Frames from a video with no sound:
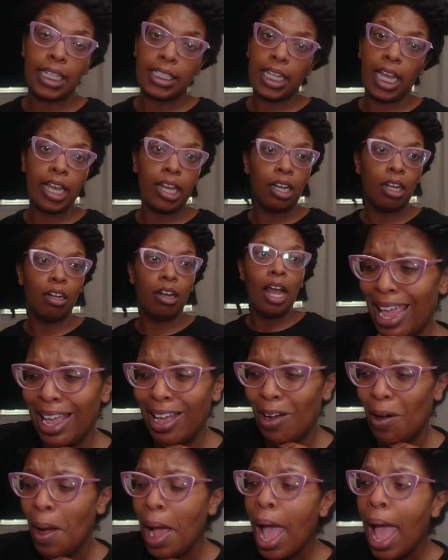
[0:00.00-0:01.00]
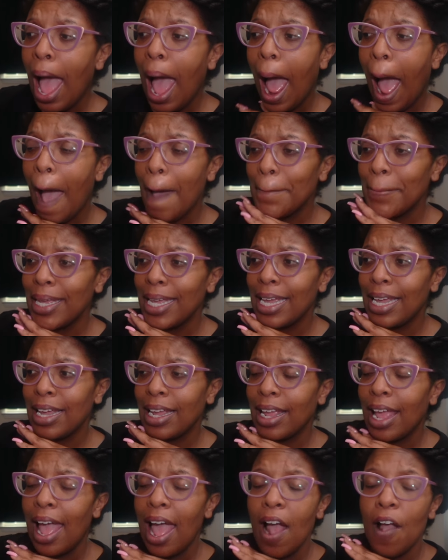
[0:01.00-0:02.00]
as hell. Hell, I
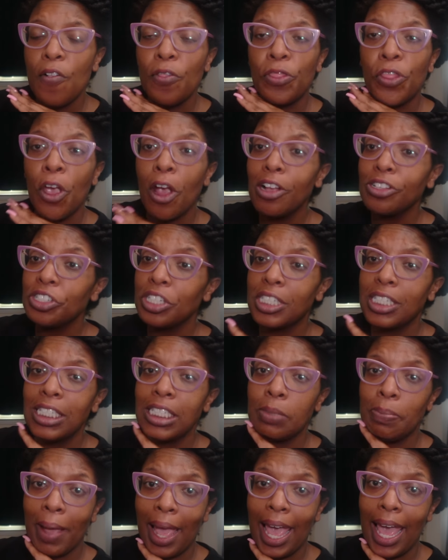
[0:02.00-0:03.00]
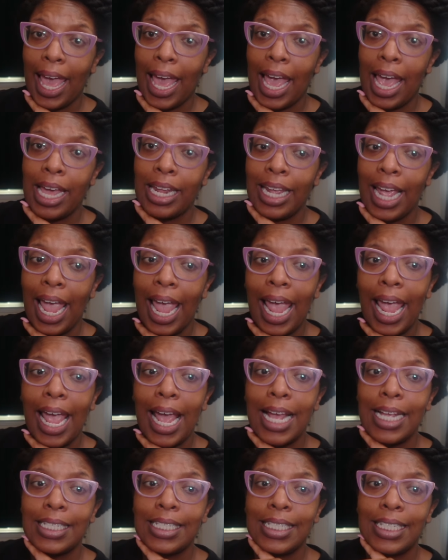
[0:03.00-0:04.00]
mean, they're just as bad
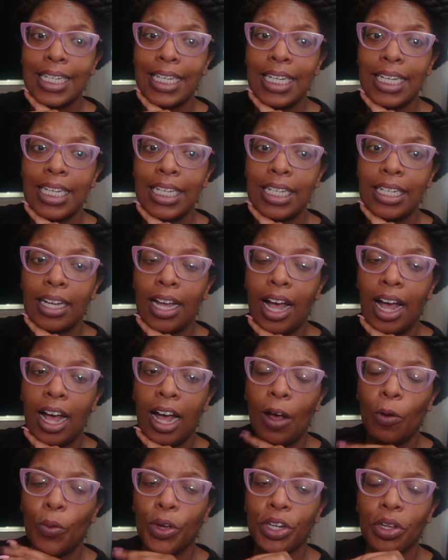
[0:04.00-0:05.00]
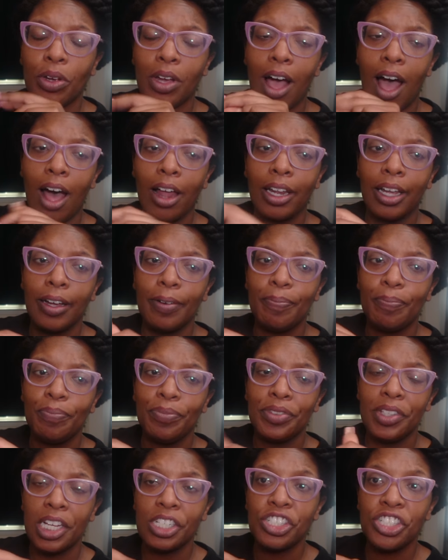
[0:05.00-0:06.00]
as the, um, what do you call it?
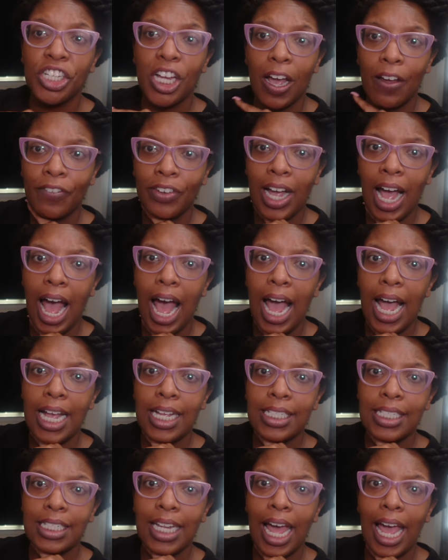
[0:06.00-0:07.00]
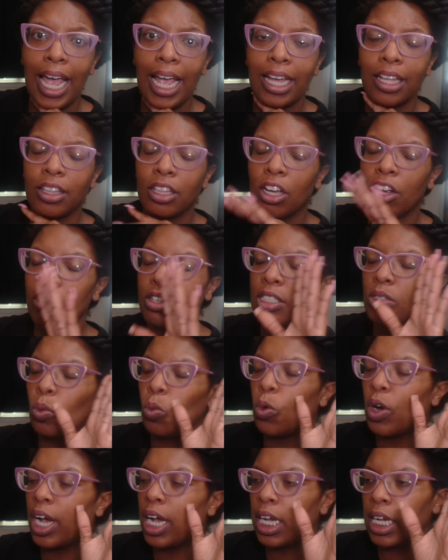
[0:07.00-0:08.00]
the chef guys like there's
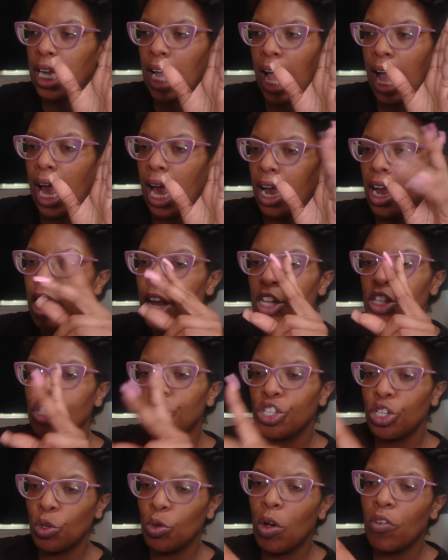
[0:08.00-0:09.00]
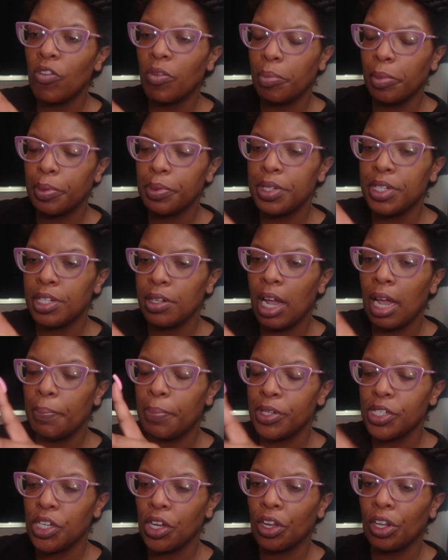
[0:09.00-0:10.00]
one guy two of them in
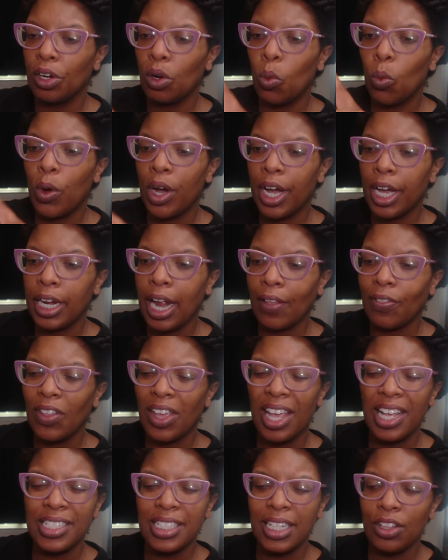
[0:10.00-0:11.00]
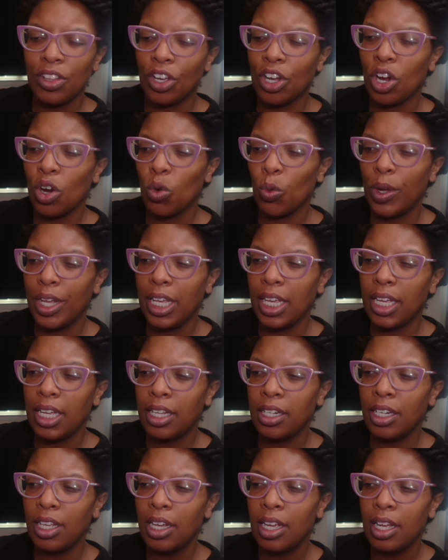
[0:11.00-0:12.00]
particular one i think he's either
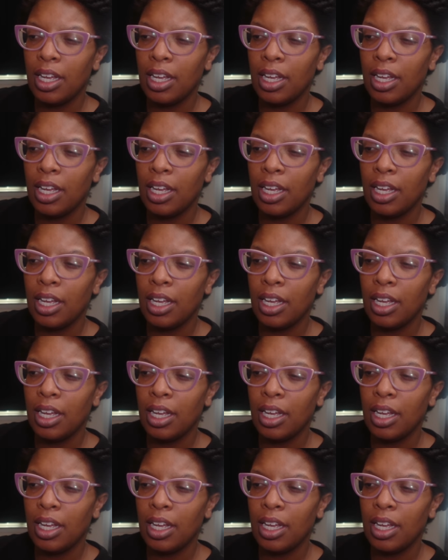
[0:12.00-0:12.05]
korean